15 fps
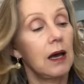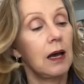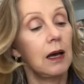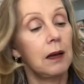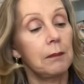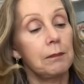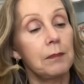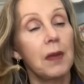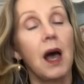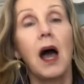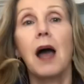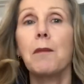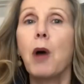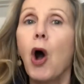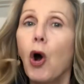Um,
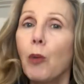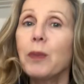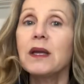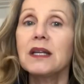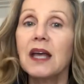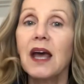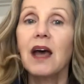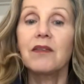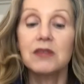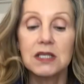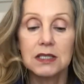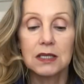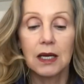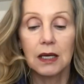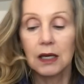I'm hoping to have
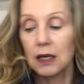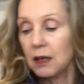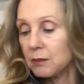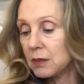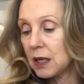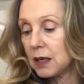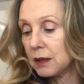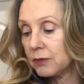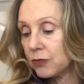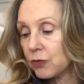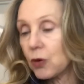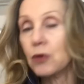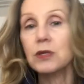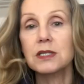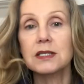this done, and I'm going to
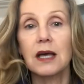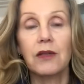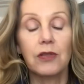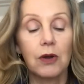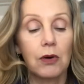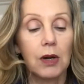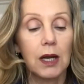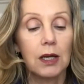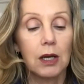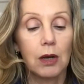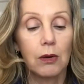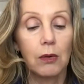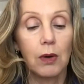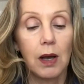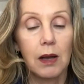throw this out there. And I
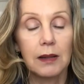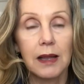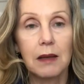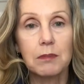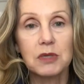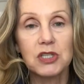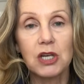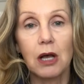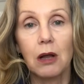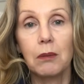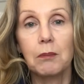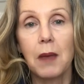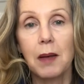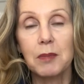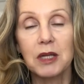know, uh, like
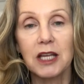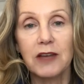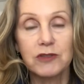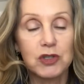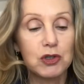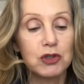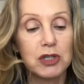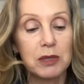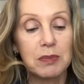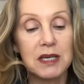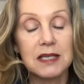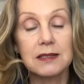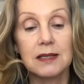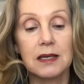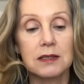Michelle, Mama Loves You
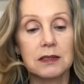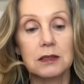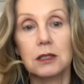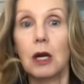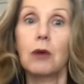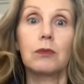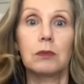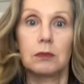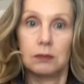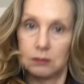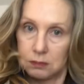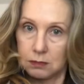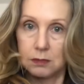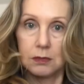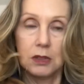GB says, don't
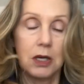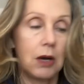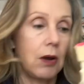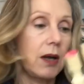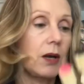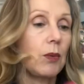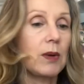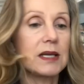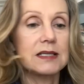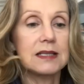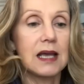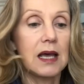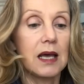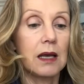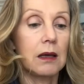you know, I don't want to
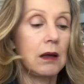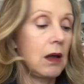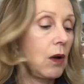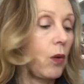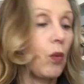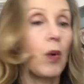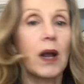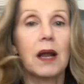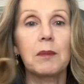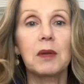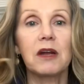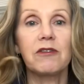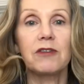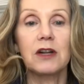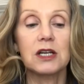say when I'm
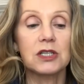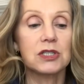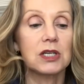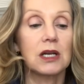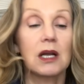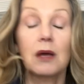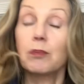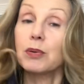going to finish it.